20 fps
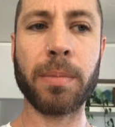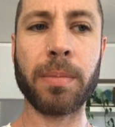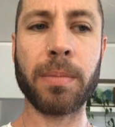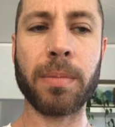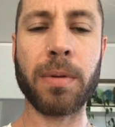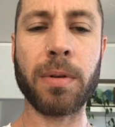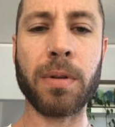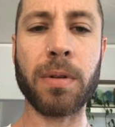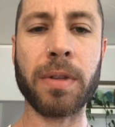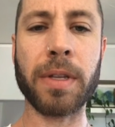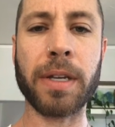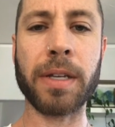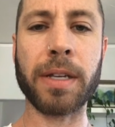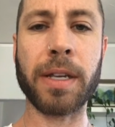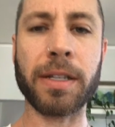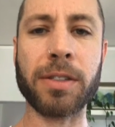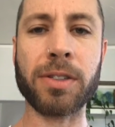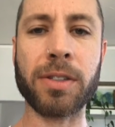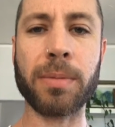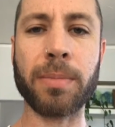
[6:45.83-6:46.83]
Pull the
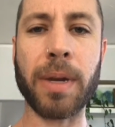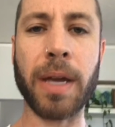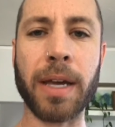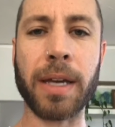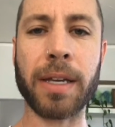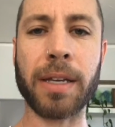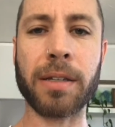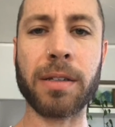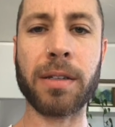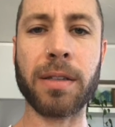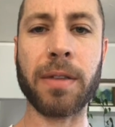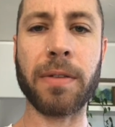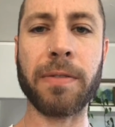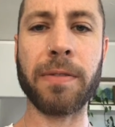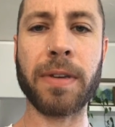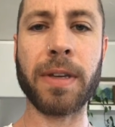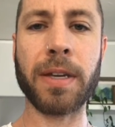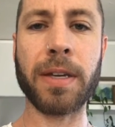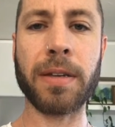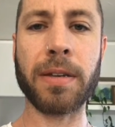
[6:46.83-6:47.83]
attention back into the
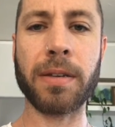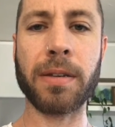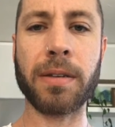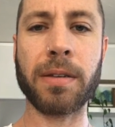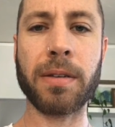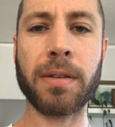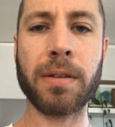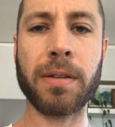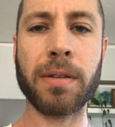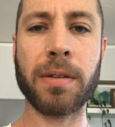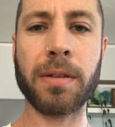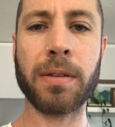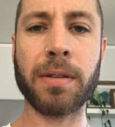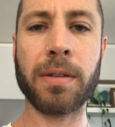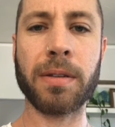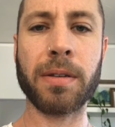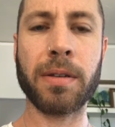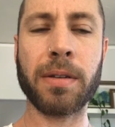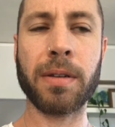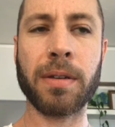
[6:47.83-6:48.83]
feet.
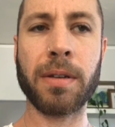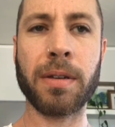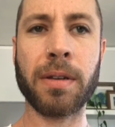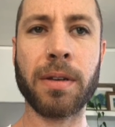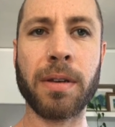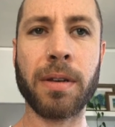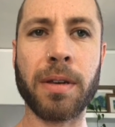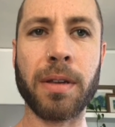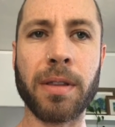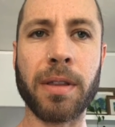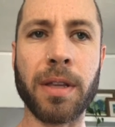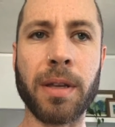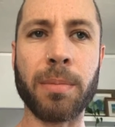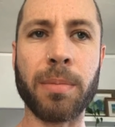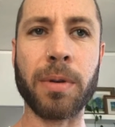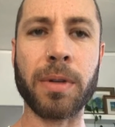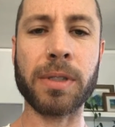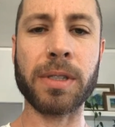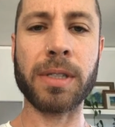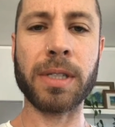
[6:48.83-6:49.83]
And then
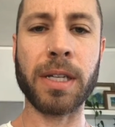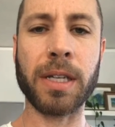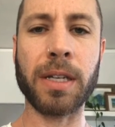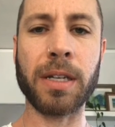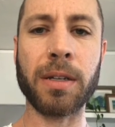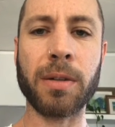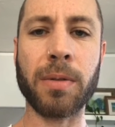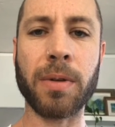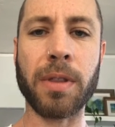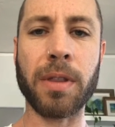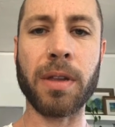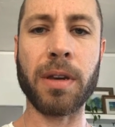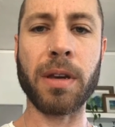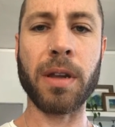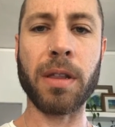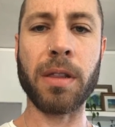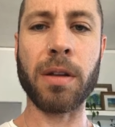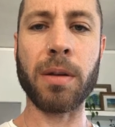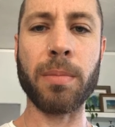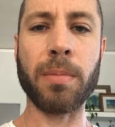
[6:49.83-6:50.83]
proceed with
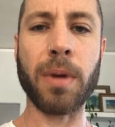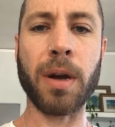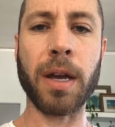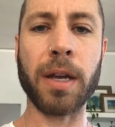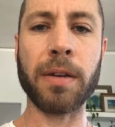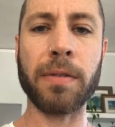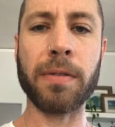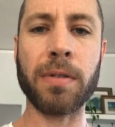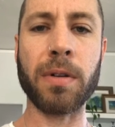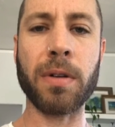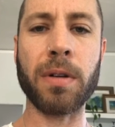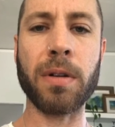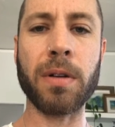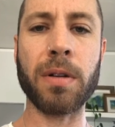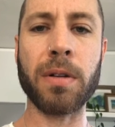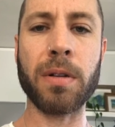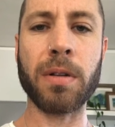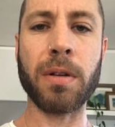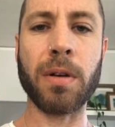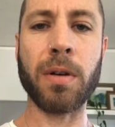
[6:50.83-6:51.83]
another mindful,
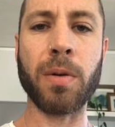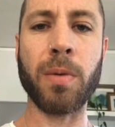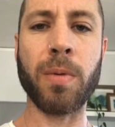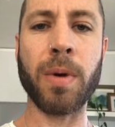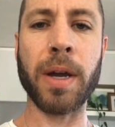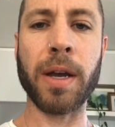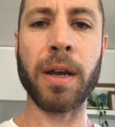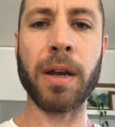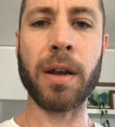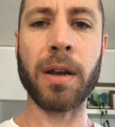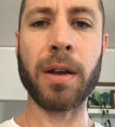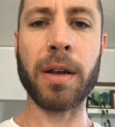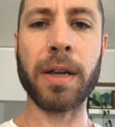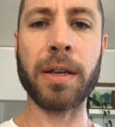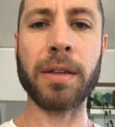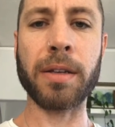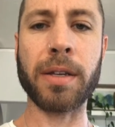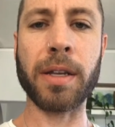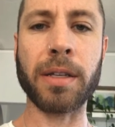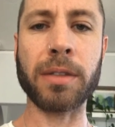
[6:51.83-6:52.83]
aware,
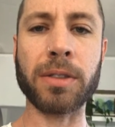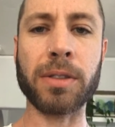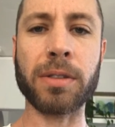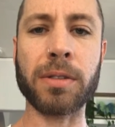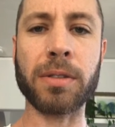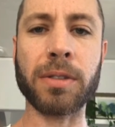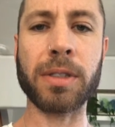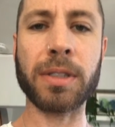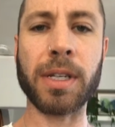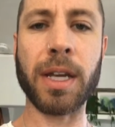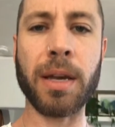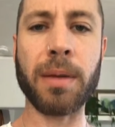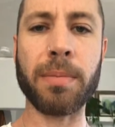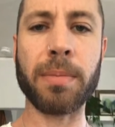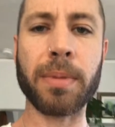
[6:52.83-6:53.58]
intentional step.